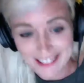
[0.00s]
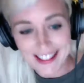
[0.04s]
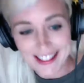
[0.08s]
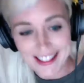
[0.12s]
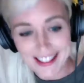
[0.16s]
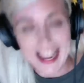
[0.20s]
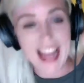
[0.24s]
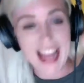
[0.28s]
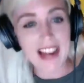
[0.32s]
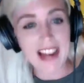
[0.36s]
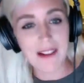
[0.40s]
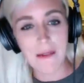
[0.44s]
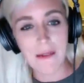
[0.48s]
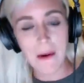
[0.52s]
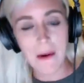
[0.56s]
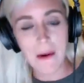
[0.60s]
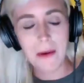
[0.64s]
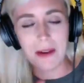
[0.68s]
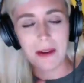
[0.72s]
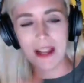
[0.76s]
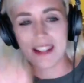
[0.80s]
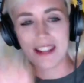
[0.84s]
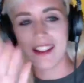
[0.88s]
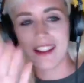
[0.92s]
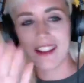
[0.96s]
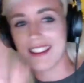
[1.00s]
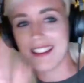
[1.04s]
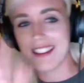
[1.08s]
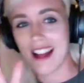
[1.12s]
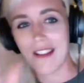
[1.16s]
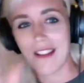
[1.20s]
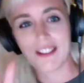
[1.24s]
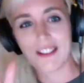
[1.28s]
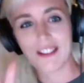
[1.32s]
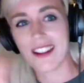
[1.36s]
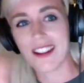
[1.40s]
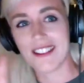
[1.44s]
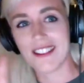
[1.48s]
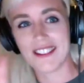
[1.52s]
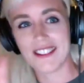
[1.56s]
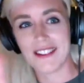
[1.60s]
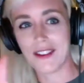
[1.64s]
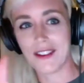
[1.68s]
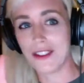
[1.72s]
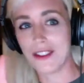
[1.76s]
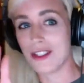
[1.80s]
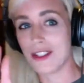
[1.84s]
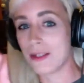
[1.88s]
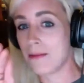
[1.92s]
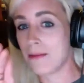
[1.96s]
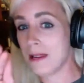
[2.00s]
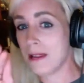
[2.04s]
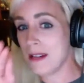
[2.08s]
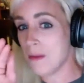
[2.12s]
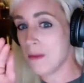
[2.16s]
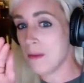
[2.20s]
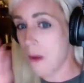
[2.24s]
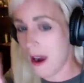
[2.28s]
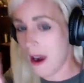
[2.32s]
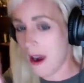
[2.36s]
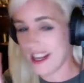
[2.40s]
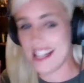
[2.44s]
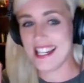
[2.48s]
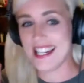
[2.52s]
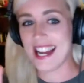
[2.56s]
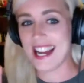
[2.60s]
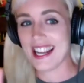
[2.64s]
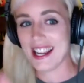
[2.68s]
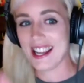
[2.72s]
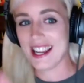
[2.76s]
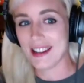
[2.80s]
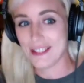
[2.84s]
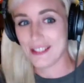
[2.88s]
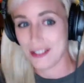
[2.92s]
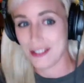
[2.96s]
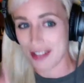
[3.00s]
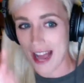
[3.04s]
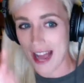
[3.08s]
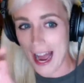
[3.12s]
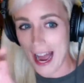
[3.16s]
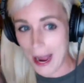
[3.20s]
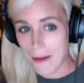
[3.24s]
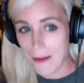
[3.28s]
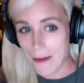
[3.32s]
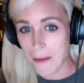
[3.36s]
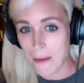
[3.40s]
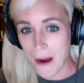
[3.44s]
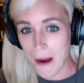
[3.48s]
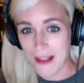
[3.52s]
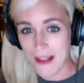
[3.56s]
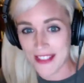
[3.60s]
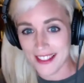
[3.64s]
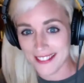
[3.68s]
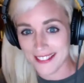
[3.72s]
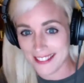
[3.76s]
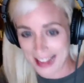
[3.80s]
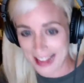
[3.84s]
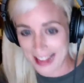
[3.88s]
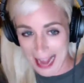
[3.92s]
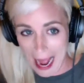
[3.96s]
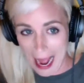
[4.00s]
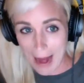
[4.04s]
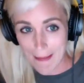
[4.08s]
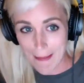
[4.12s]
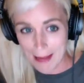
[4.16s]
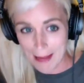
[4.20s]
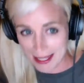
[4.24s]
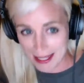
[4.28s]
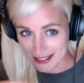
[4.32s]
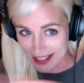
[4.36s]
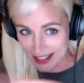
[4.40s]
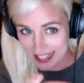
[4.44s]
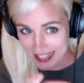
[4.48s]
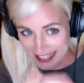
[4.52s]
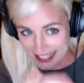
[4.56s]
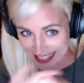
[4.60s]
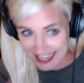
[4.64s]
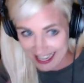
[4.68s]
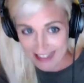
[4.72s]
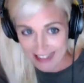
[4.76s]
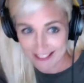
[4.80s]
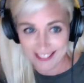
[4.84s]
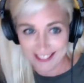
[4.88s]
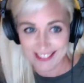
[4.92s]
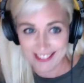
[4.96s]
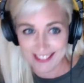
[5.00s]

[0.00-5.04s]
and it doesn't have to necessarily just be Walking Dead characters. I want this to happen like yesterday.